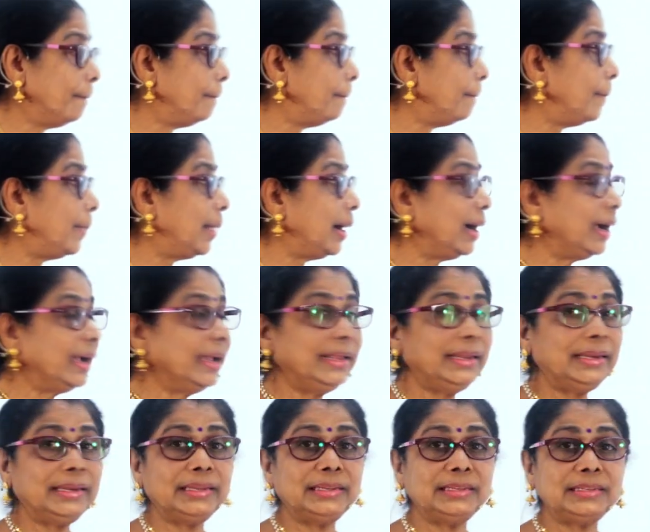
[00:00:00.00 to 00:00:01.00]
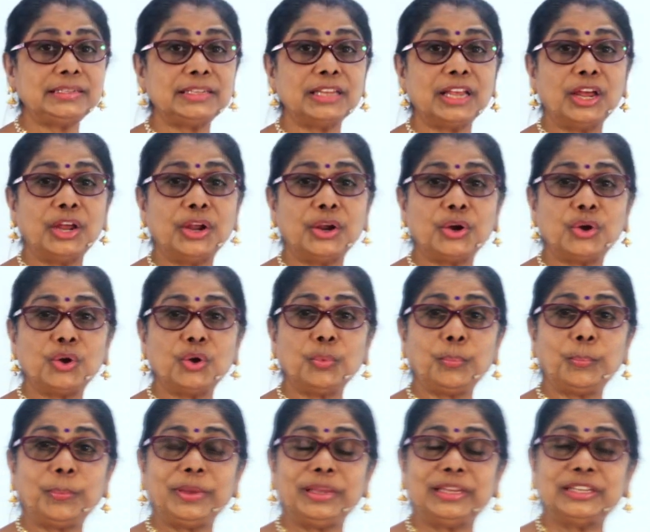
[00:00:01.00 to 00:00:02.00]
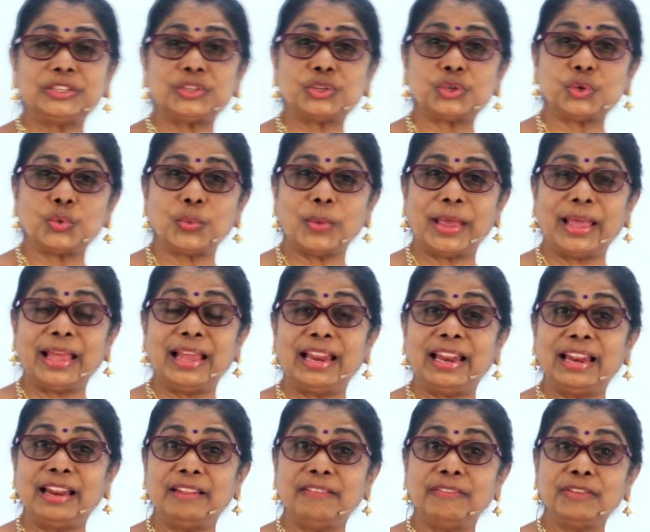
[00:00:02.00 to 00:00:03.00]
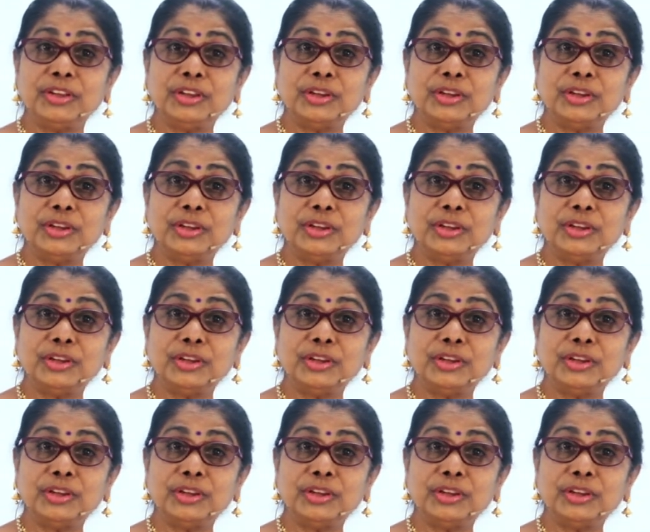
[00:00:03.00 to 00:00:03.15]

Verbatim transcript: minus rupees 12.